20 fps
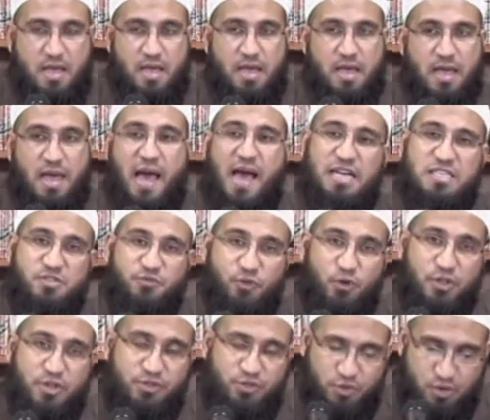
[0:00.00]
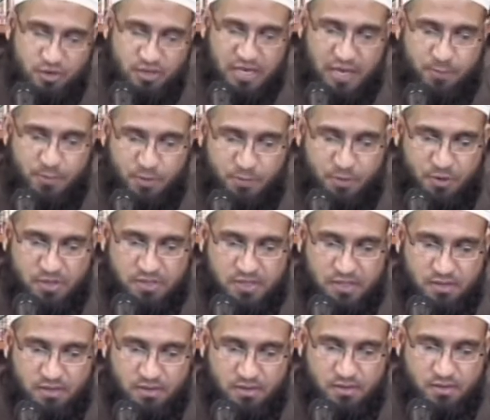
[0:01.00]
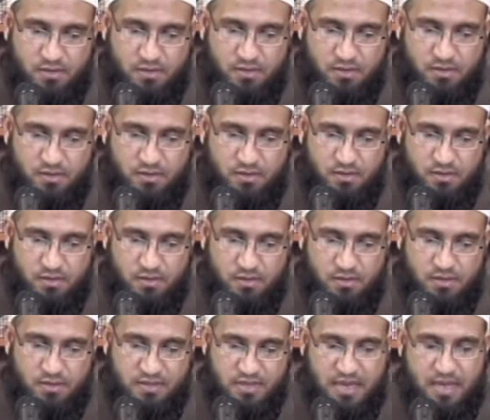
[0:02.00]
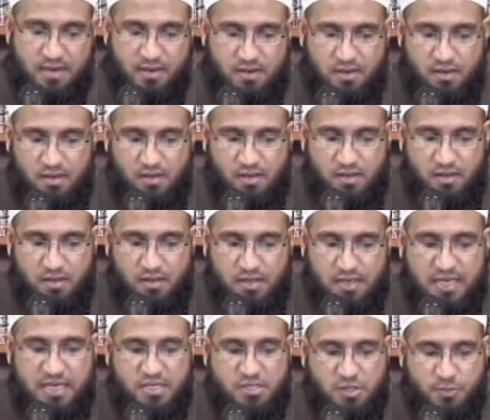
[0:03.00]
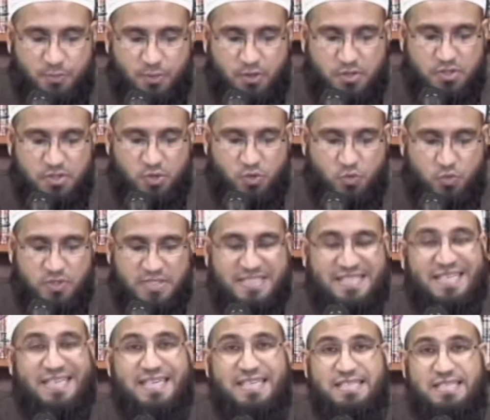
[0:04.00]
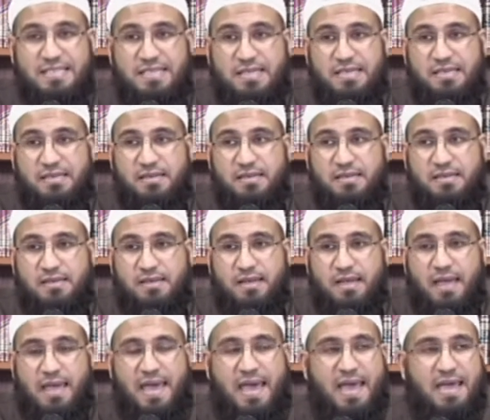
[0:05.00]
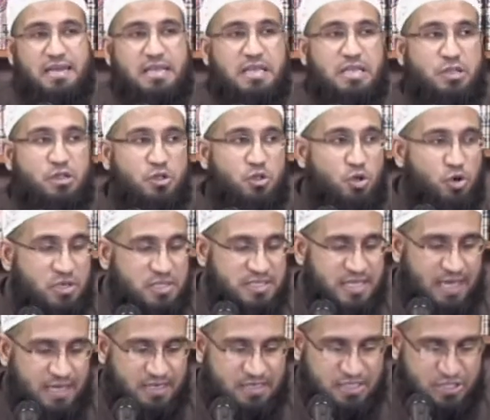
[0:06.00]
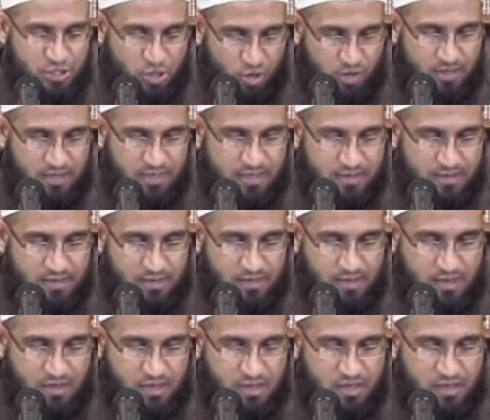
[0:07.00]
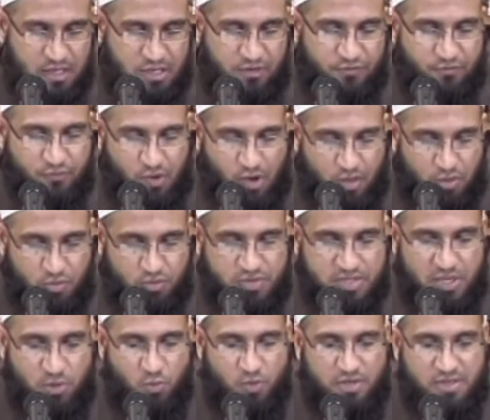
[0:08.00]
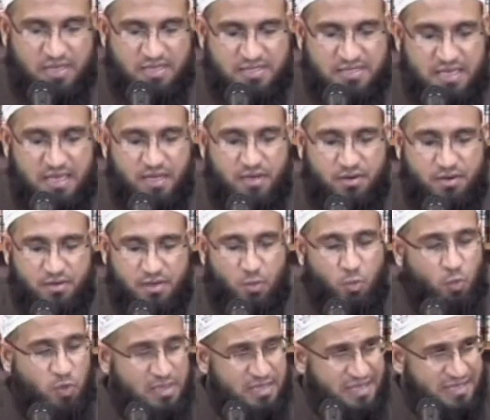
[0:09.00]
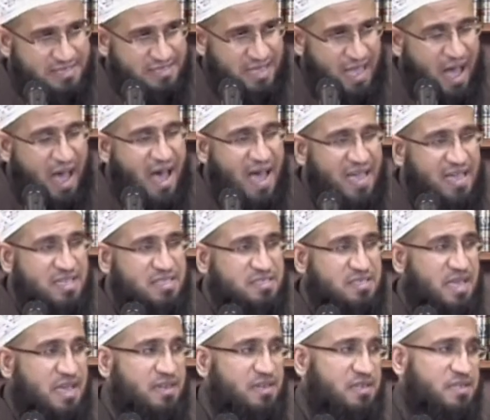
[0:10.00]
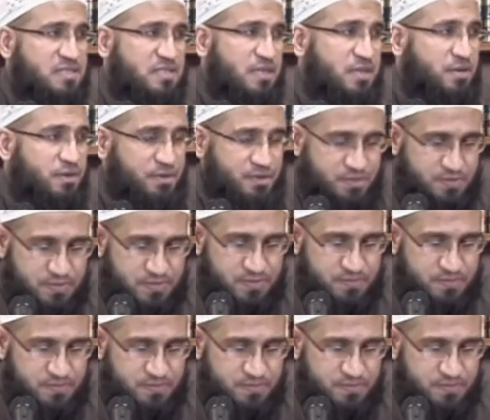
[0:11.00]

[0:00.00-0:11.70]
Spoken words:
As for the third type of person, then he is a person who sees and he looks at his target. He follows it with his eyes and his ears.